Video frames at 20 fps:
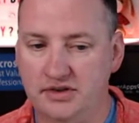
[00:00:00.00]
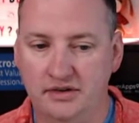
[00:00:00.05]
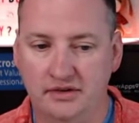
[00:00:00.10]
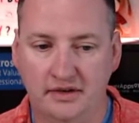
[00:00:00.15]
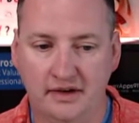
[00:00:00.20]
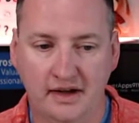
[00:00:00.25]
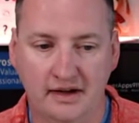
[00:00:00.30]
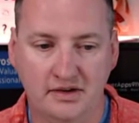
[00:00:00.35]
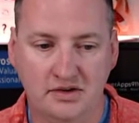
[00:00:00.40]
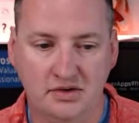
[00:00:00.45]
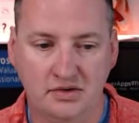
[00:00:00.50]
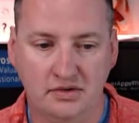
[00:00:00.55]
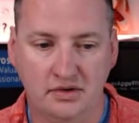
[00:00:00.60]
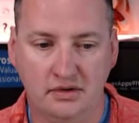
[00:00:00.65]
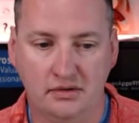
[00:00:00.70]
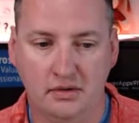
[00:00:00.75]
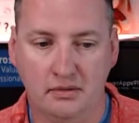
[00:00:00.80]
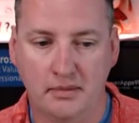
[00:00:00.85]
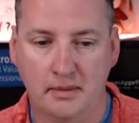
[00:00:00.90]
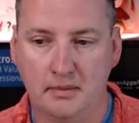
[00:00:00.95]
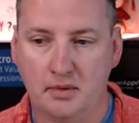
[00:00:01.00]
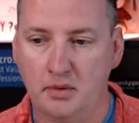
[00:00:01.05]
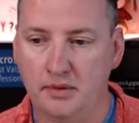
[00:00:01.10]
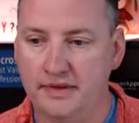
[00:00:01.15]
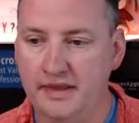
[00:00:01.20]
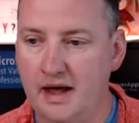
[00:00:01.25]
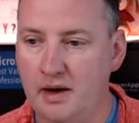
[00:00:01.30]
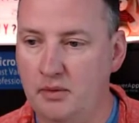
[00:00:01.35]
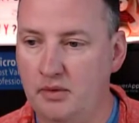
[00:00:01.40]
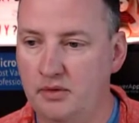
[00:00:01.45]
in case you don't remember what
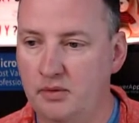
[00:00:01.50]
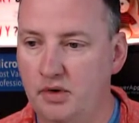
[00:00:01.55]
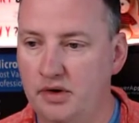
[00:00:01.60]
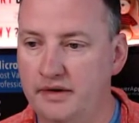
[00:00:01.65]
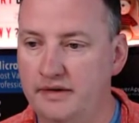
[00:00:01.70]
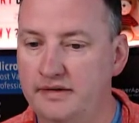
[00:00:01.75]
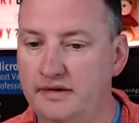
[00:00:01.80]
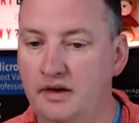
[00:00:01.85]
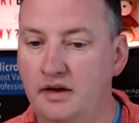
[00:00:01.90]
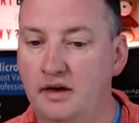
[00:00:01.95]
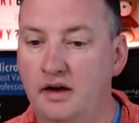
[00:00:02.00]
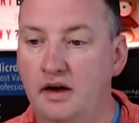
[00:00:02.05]
that one was.